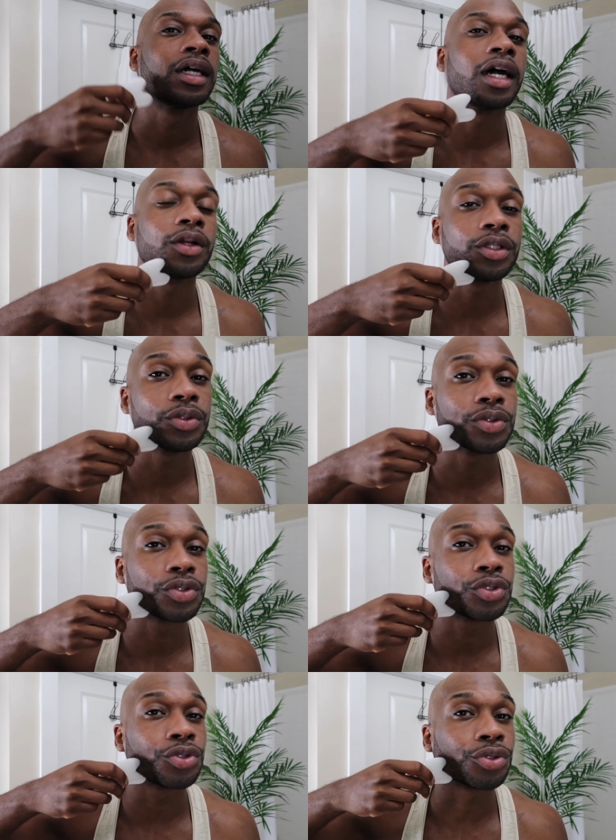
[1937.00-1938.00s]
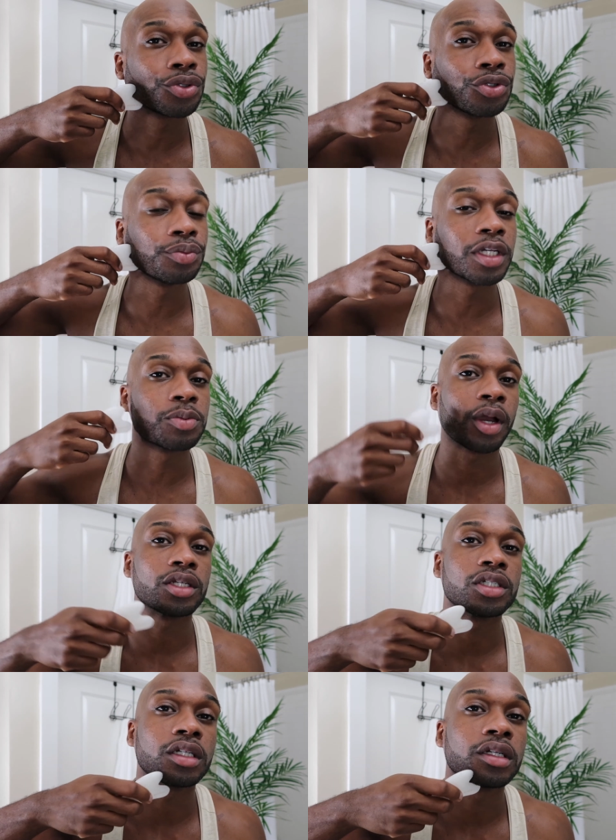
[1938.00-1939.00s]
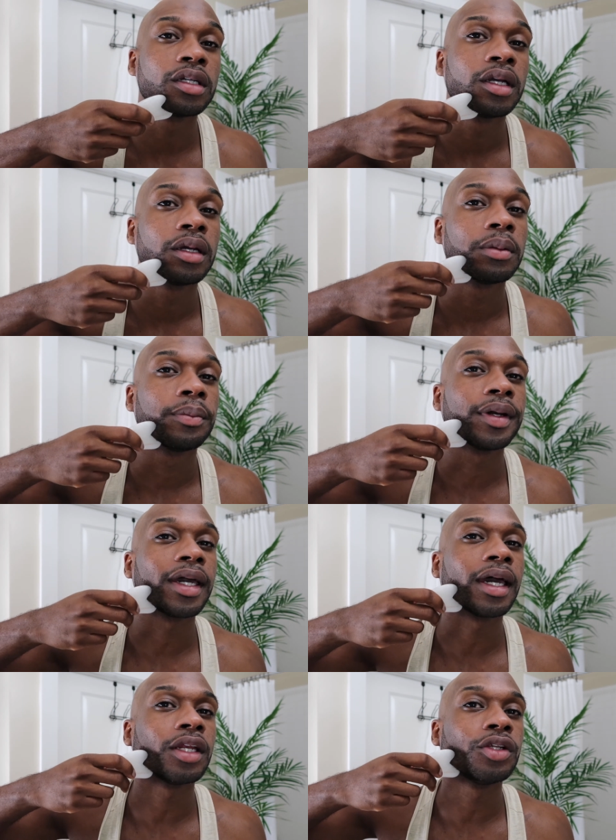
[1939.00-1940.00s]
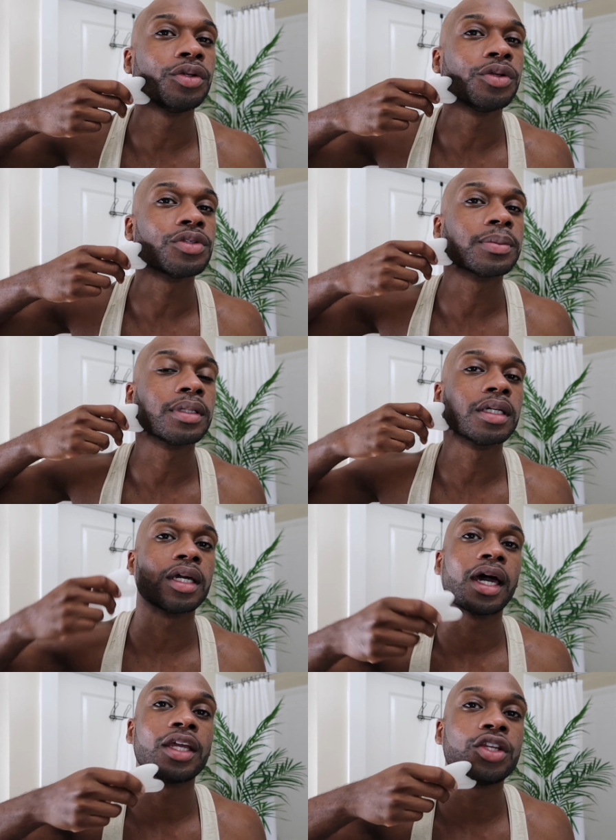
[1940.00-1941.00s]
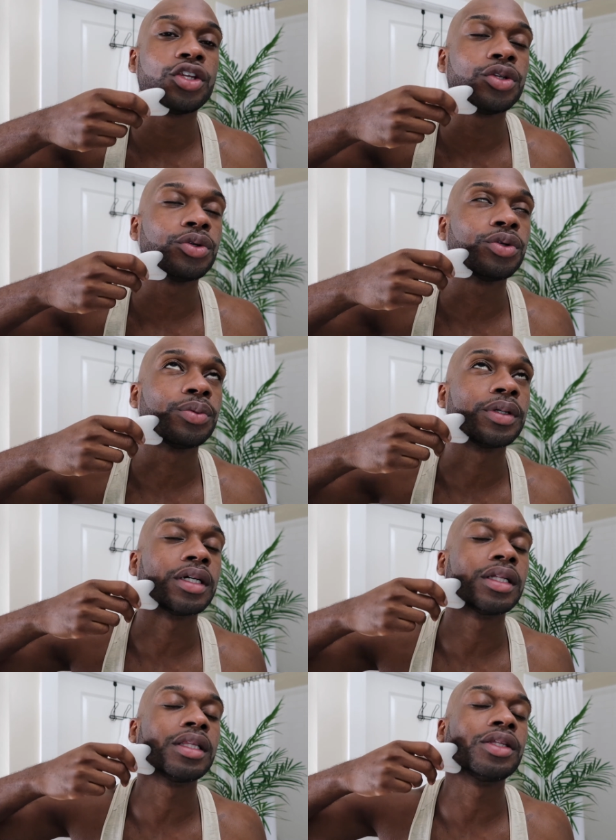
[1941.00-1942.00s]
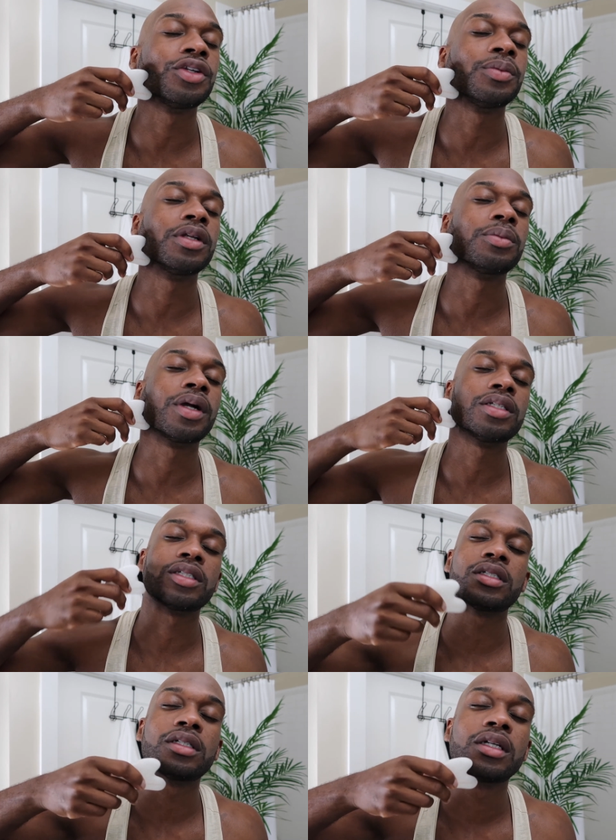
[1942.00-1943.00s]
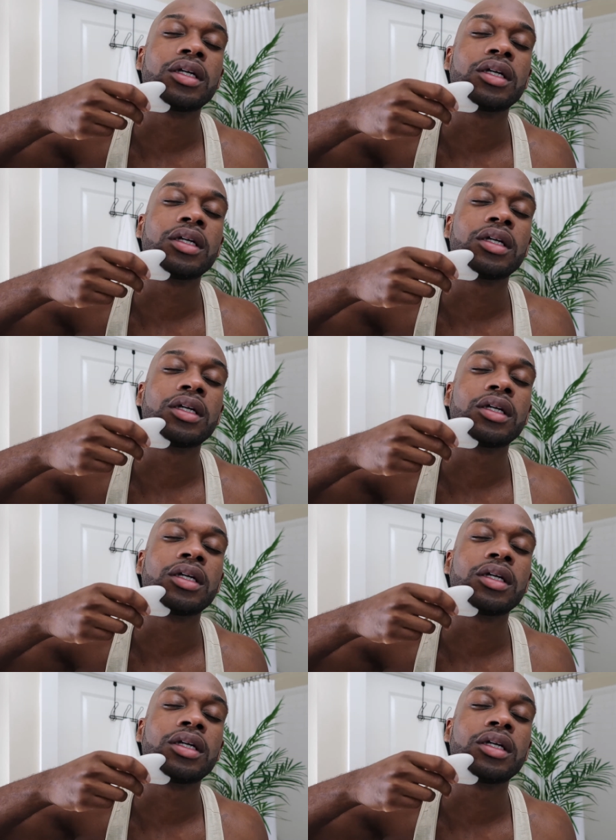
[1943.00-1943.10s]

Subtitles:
I don't use too much pressure, but I do put a little bit of pressure.